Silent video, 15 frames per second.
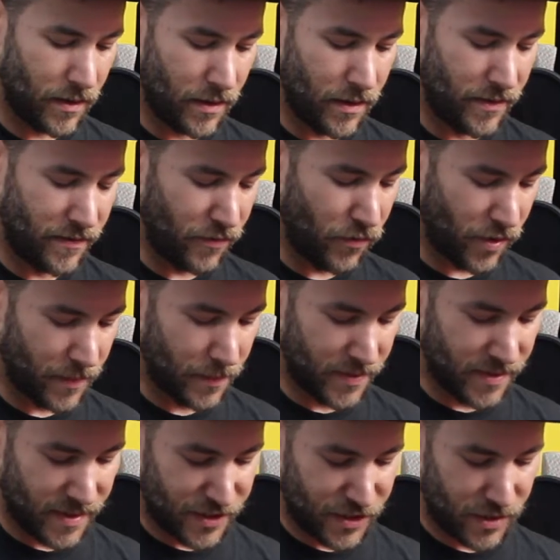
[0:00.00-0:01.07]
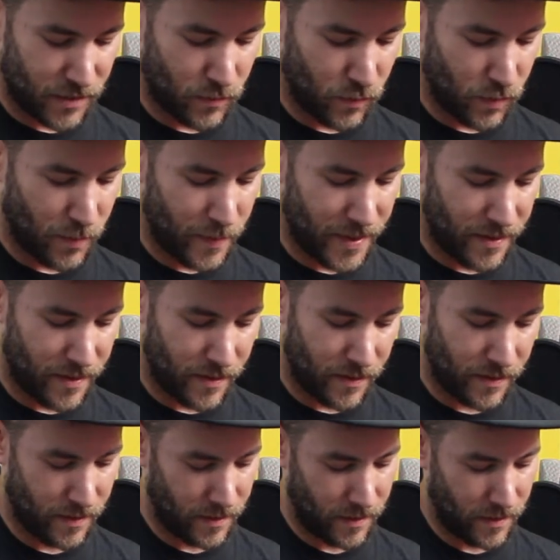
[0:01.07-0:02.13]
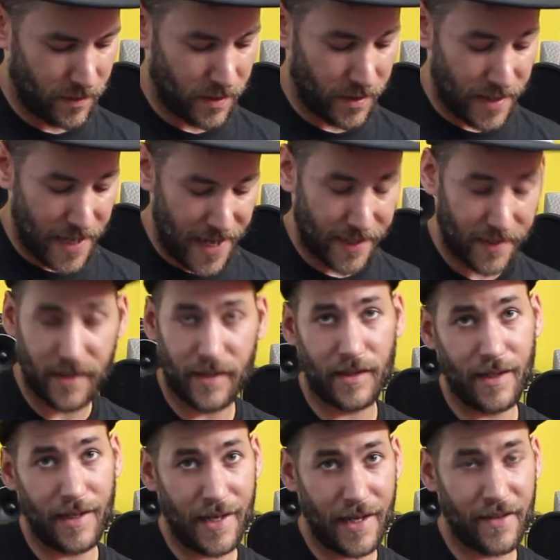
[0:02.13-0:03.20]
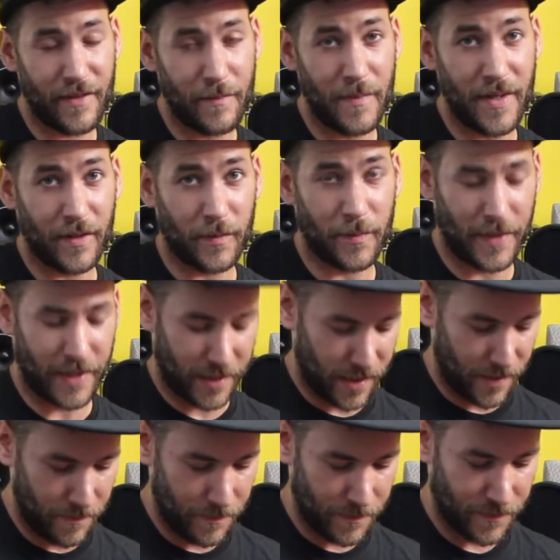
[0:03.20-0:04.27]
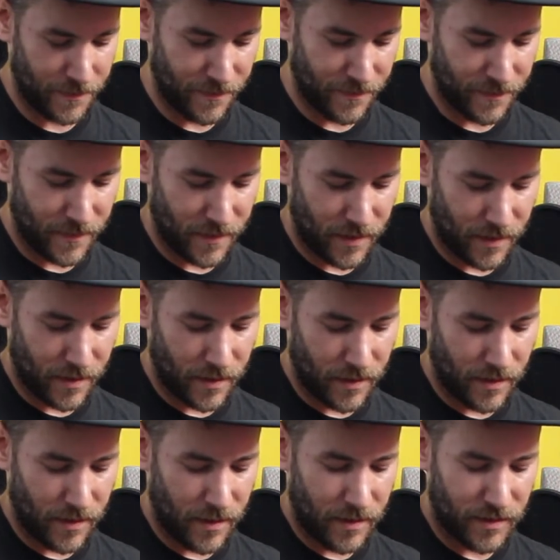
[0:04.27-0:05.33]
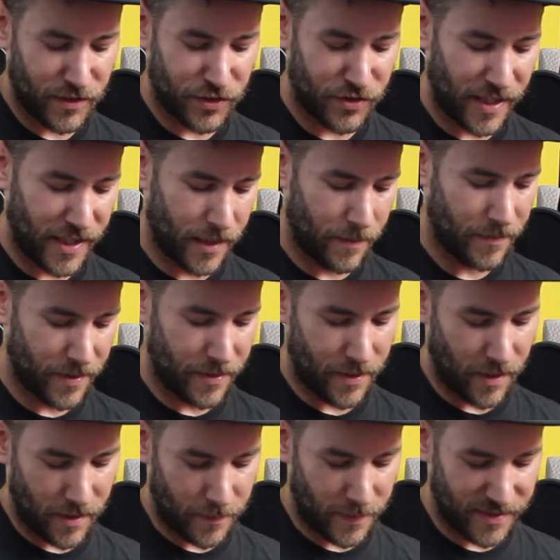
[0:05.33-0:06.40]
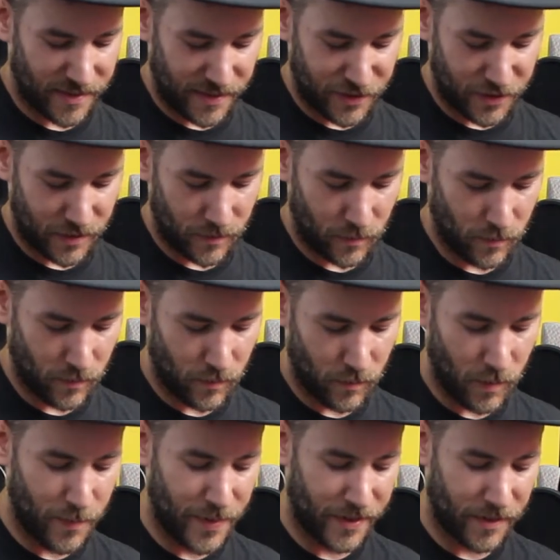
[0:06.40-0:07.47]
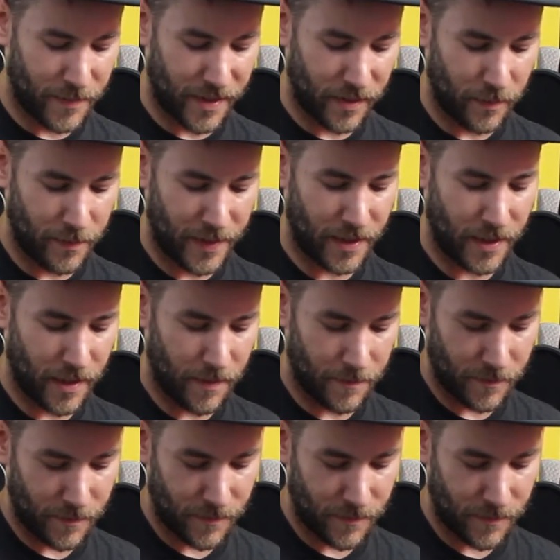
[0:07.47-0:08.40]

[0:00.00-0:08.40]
The 4th position will be the neck and the middle pickup. Straight up in the 3rd position will be your middle pickup.